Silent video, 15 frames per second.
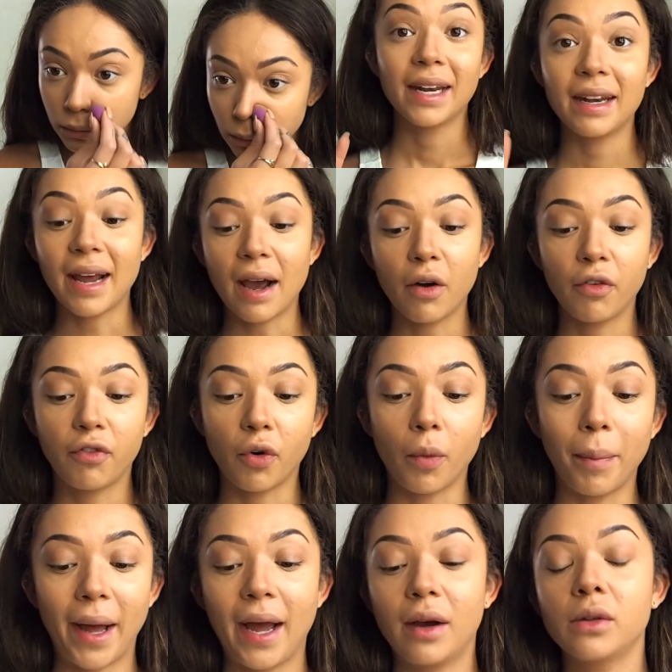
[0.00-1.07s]
Now for
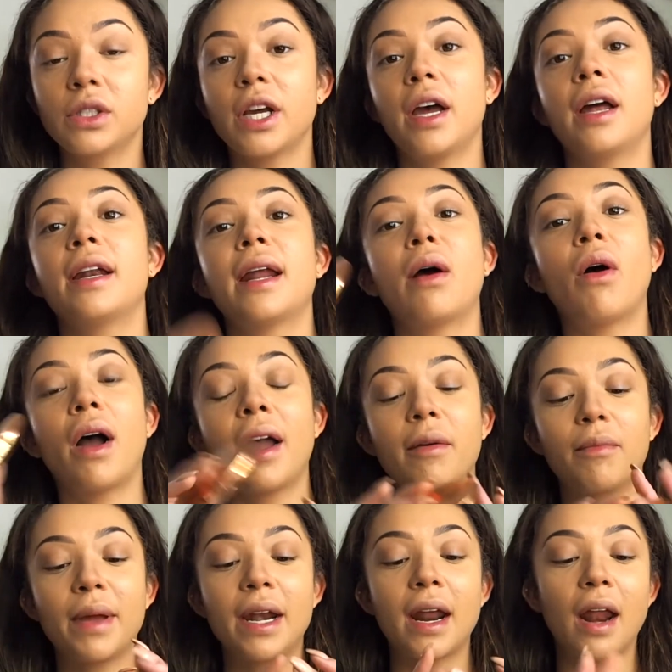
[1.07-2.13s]
powder. Now I've
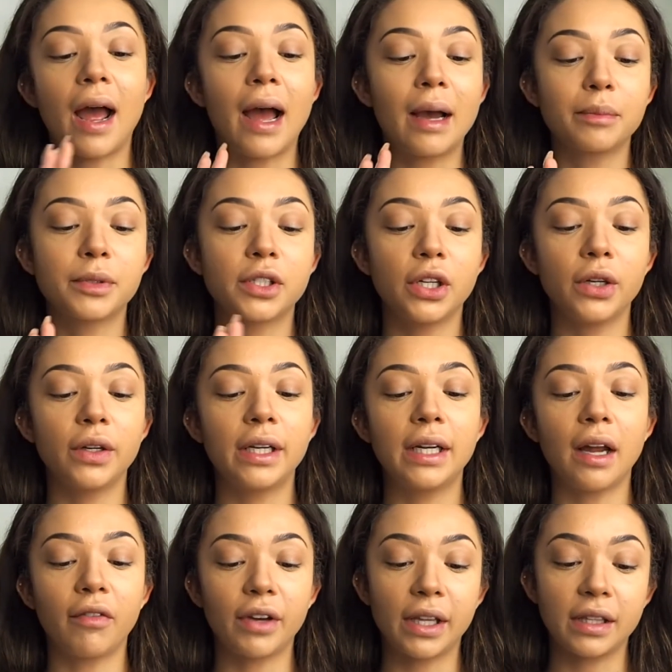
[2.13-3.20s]
been absolutely
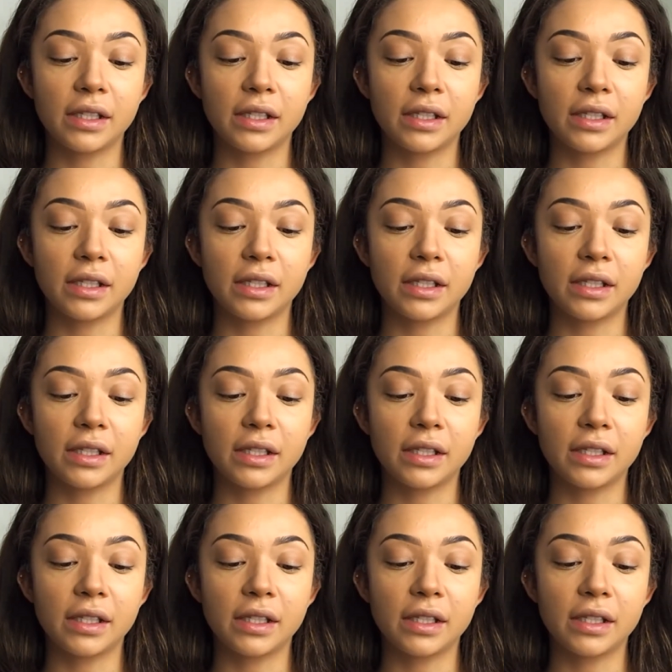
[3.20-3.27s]
loving,